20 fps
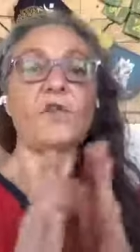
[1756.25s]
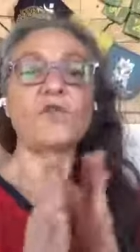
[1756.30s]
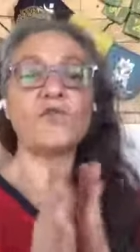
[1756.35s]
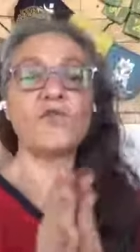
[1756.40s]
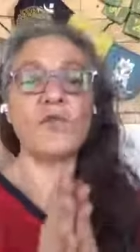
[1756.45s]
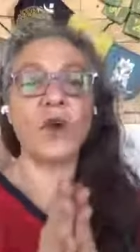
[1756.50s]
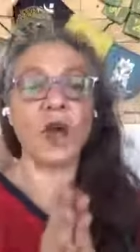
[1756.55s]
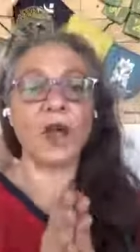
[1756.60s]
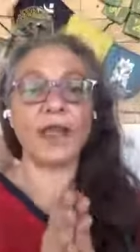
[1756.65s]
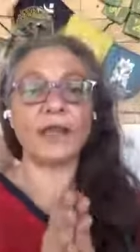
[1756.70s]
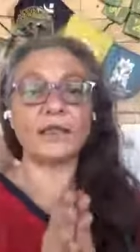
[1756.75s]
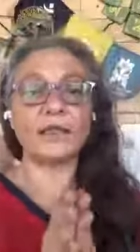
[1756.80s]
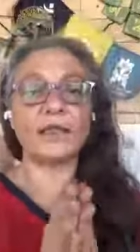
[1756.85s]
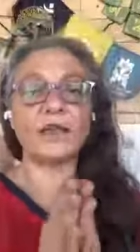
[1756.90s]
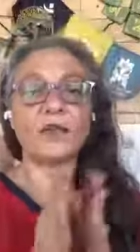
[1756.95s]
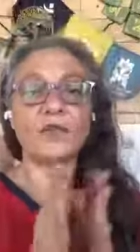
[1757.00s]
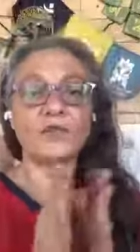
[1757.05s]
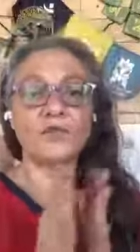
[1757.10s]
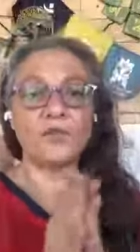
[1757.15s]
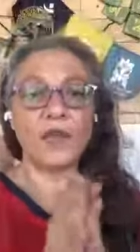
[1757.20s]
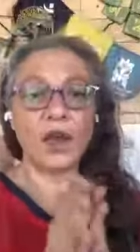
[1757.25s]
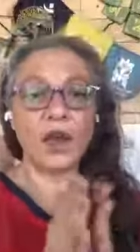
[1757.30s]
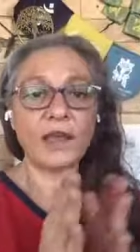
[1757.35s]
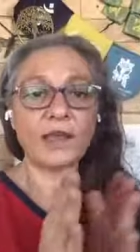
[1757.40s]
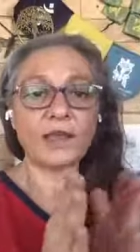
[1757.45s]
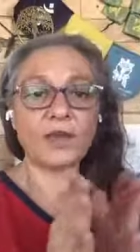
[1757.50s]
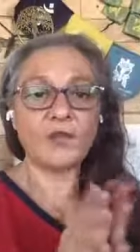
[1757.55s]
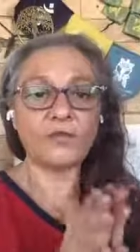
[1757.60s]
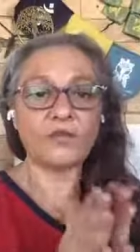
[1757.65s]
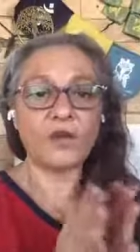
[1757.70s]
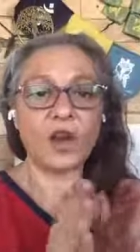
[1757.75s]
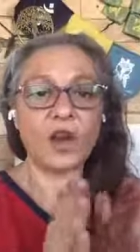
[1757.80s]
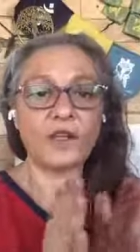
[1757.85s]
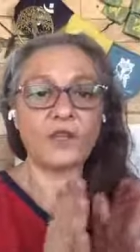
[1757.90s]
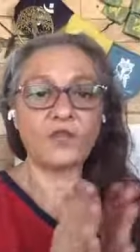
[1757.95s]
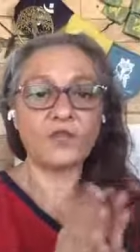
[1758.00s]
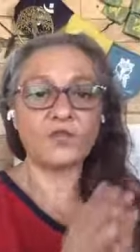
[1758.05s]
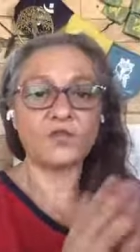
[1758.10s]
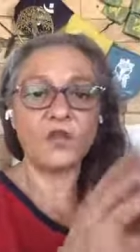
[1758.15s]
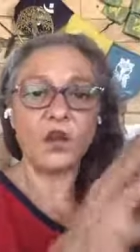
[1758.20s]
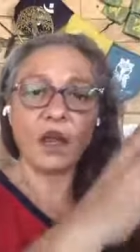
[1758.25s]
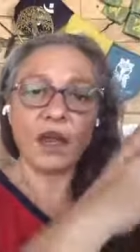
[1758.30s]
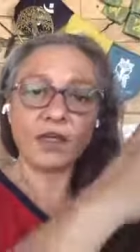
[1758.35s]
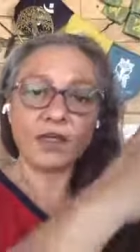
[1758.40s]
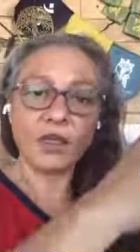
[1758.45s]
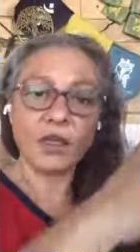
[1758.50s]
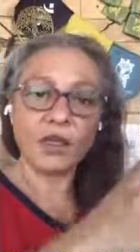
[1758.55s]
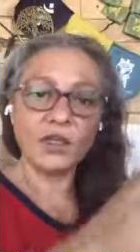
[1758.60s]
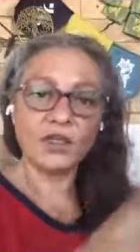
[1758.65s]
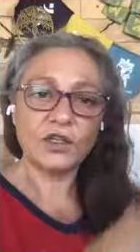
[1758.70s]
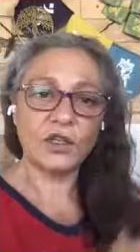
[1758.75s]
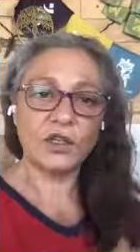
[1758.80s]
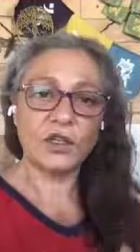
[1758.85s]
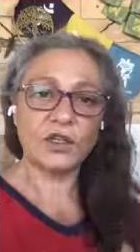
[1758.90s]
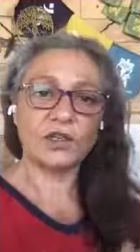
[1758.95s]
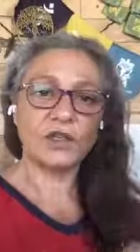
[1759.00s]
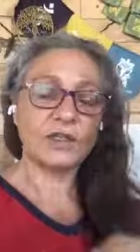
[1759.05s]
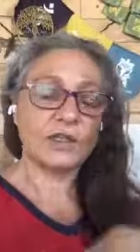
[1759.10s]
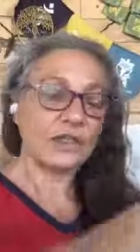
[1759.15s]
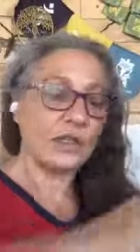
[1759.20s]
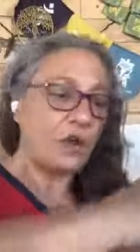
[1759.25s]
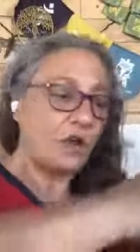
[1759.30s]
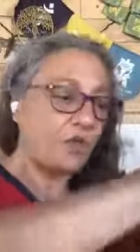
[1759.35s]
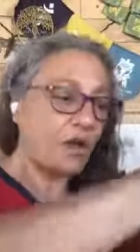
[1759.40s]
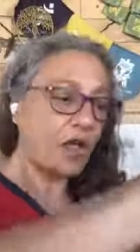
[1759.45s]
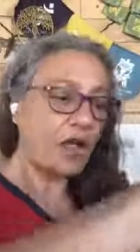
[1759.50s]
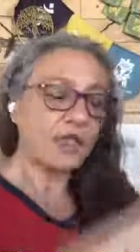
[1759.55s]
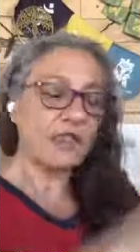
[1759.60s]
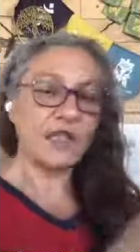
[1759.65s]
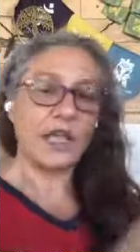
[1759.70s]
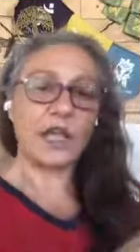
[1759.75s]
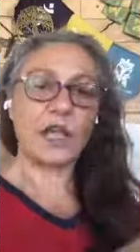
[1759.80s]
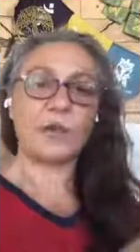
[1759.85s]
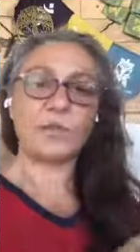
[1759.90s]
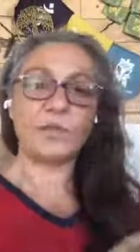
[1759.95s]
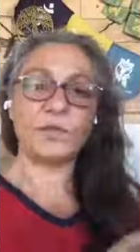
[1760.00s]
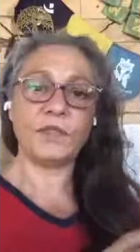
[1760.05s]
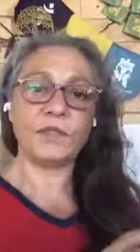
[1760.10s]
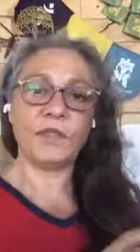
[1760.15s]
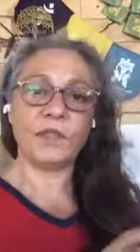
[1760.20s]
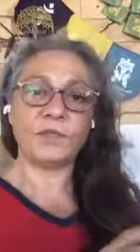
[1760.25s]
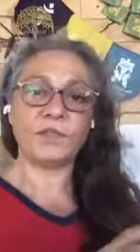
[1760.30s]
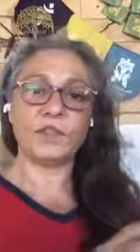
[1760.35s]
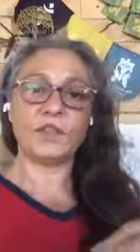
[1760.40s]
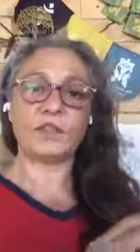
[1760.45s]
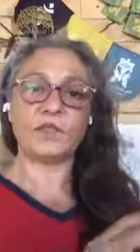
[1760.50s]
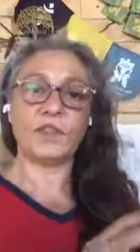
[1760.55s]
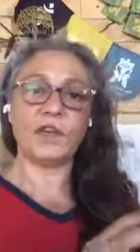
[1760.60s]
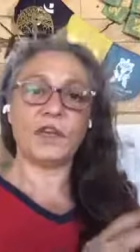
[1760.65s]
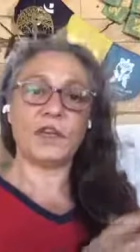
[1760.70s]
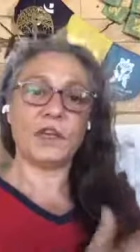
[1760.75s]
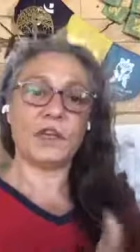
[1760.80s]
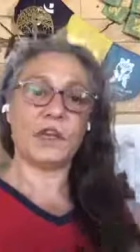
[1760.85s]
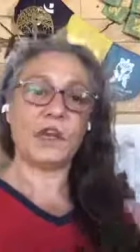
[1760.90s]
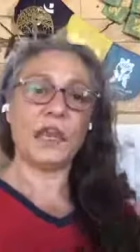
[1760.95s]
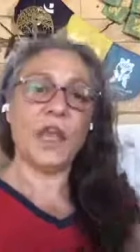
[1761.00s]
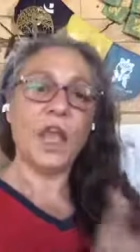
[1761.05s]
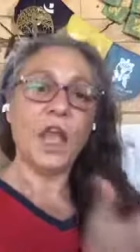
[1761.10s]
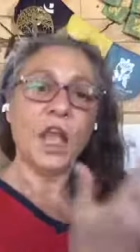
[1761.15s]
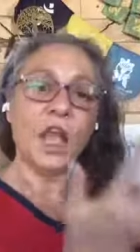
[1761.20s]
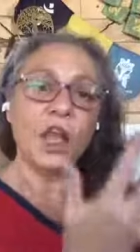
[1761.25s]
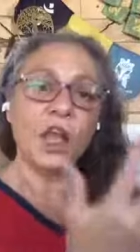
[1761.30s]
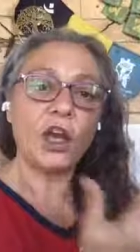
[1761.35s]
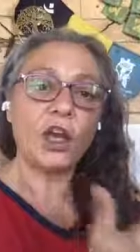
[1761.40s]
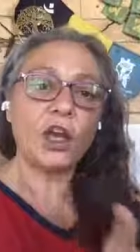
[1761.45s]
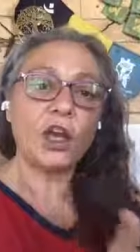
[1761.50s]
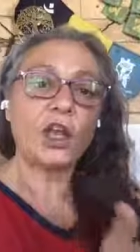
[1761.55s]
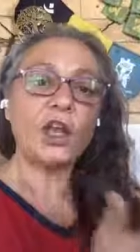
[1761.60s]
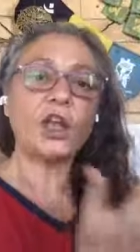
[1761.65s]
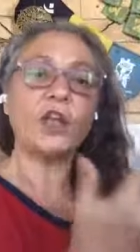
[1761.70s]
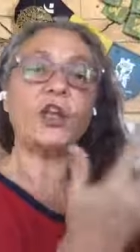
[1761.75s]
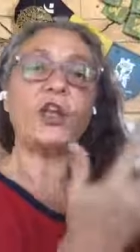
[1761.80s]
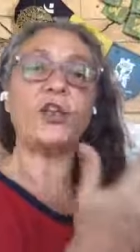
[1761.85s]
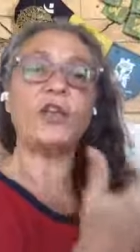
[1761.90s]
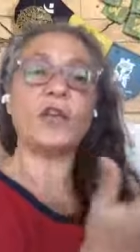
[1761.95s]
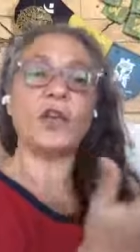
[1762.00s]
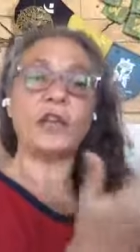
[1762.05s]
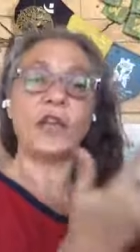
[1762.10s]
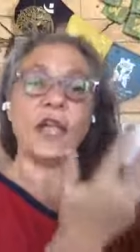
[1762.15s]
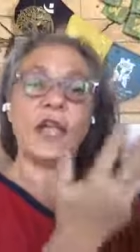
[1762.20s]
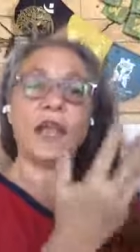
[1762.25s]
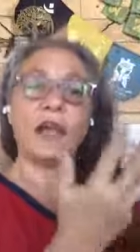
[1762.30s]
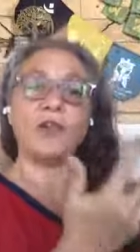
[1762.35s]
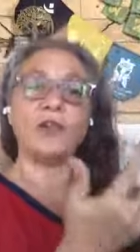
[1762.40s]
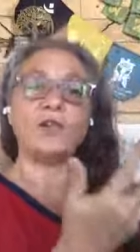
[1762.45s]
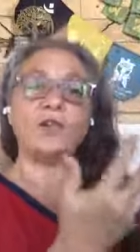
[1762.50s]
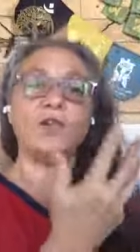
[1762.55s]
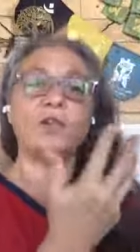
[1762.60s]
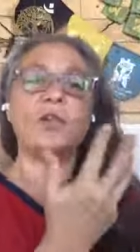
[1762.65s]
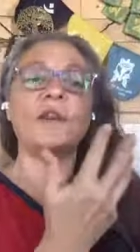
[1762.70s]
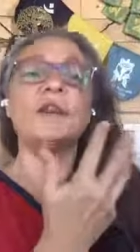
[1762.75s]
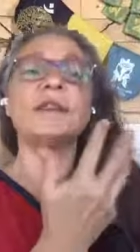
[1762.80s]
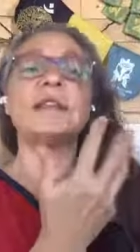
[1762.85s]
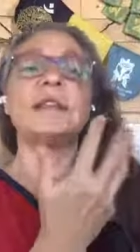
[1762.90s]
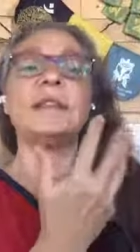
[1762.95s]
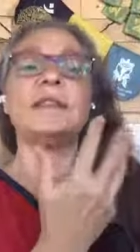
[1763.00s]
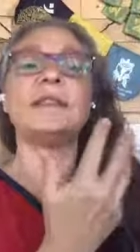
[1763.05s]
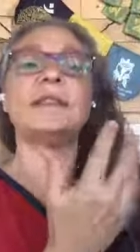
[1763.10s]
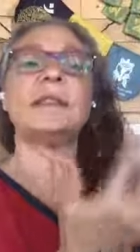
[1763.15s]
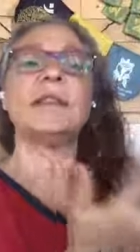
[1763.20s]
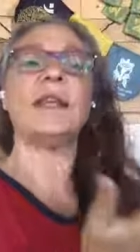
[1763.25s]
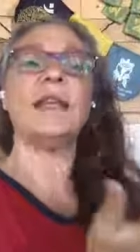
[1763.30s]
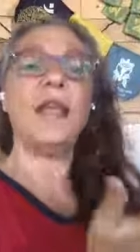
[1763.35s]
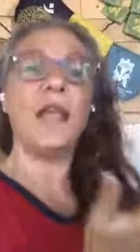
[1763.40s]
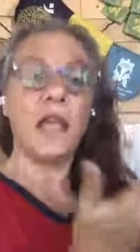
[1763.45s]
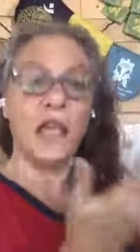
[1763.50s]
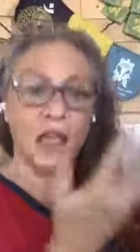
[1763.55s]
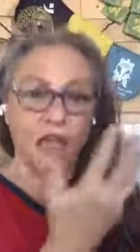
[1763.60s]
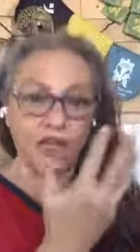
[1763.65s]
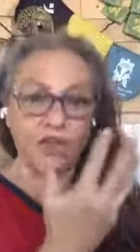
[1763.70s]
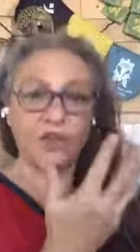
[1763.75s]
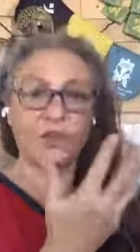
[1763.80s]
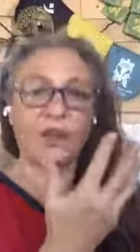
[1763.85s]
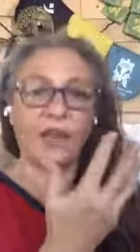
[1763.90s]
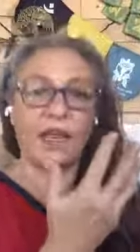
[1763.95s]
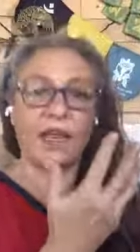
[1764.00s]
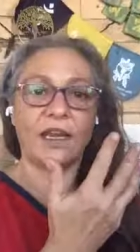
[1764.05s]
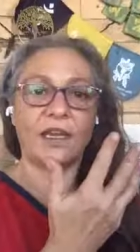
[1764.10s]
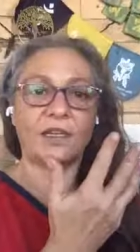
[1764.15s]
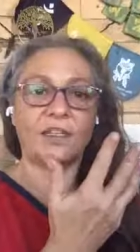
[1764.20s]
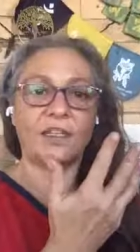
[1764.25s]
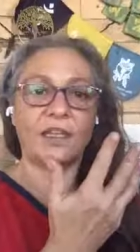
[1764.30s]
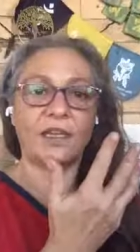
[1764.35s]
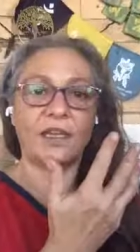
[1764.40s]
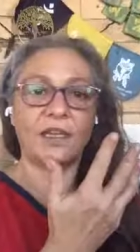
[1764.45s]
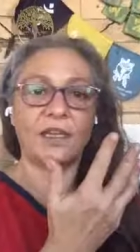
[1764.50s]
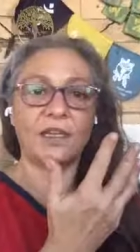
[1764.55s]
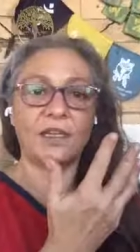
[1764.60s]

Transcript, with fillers: Right, right, right, right to yourself to help yourself shift and clear. Only you can handle your intensity and your energy.